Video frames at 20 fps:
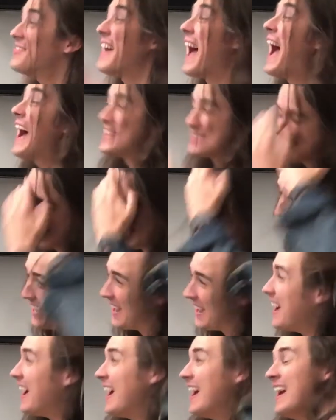that
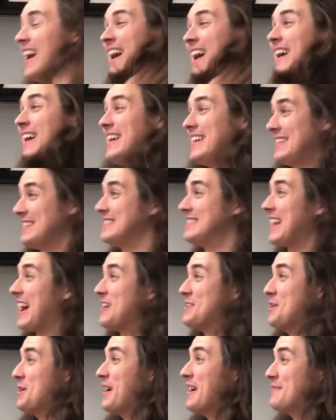is
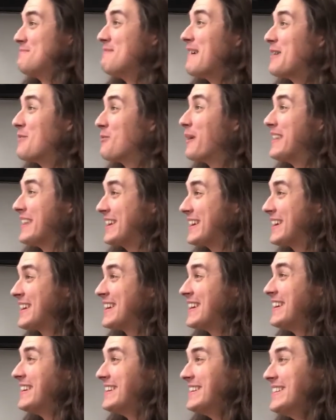how my week
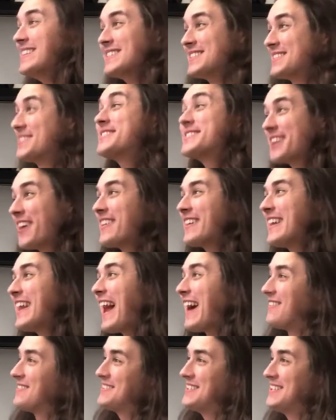started
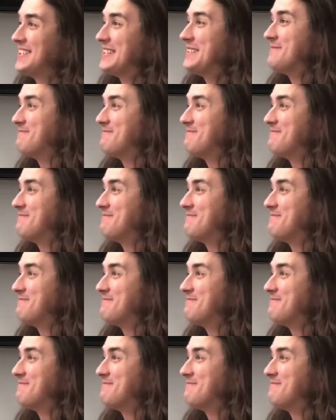out.